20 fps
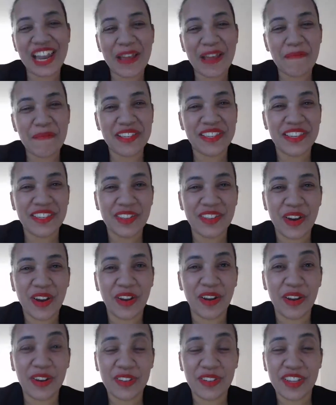business
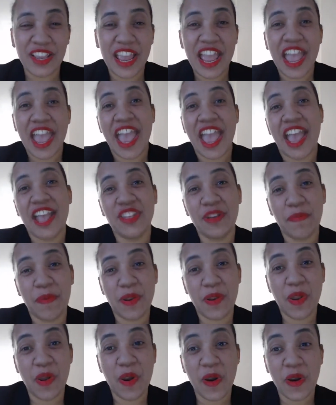owners,
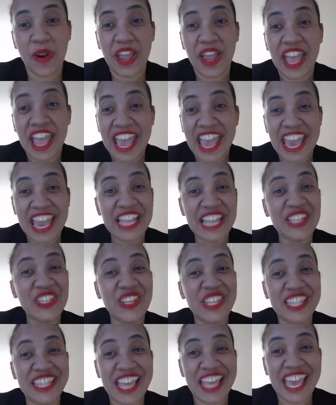entrepreneur, and
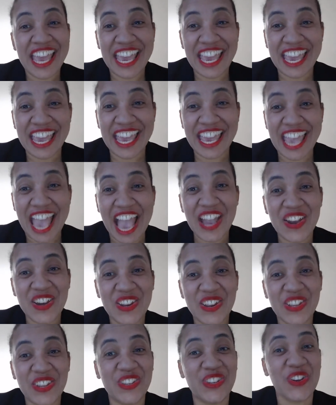today I'm
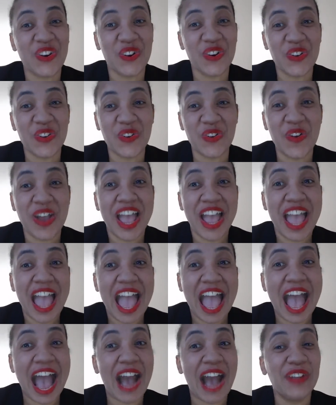gonna show you
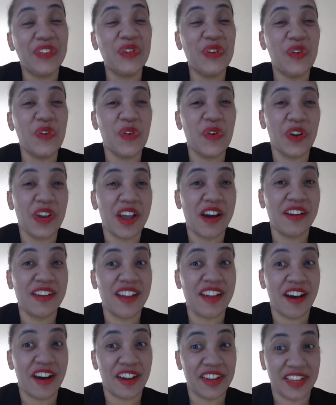how to grow
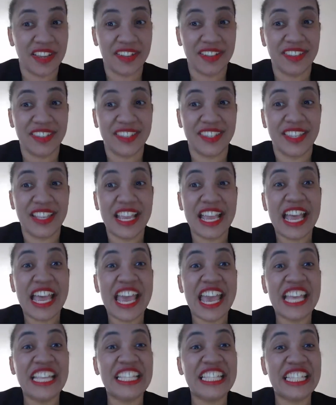an audience
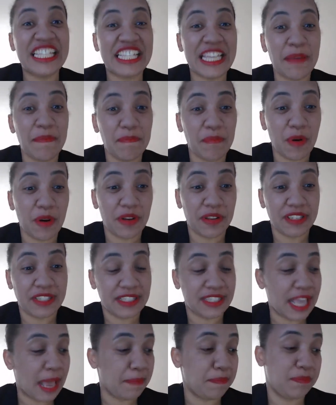in simple
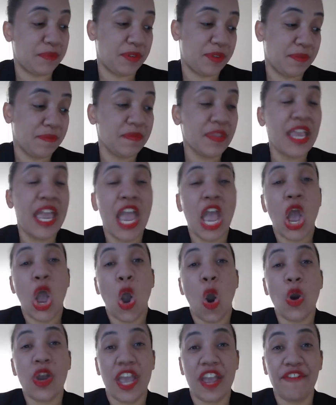steps.
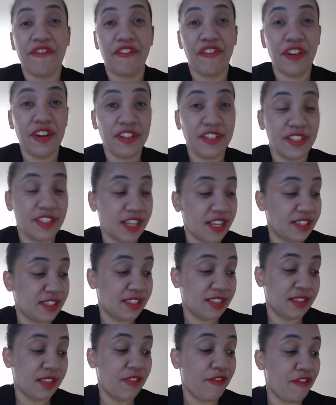Okay, the
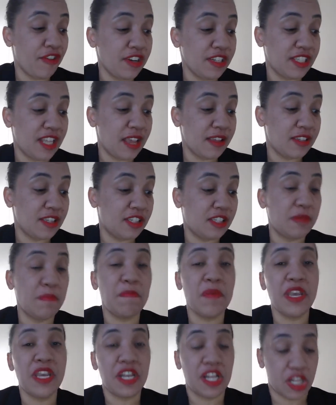first step is
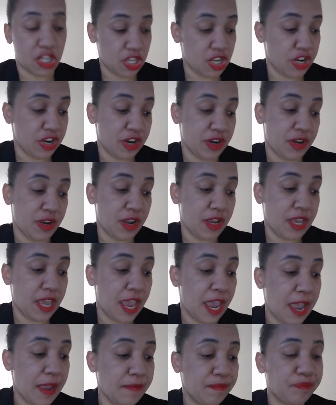be clear.
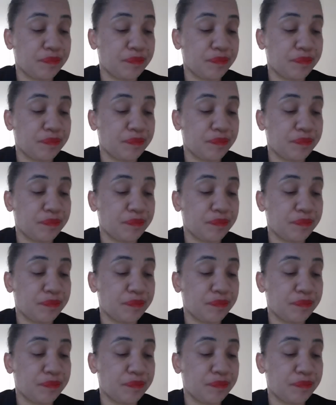Okay,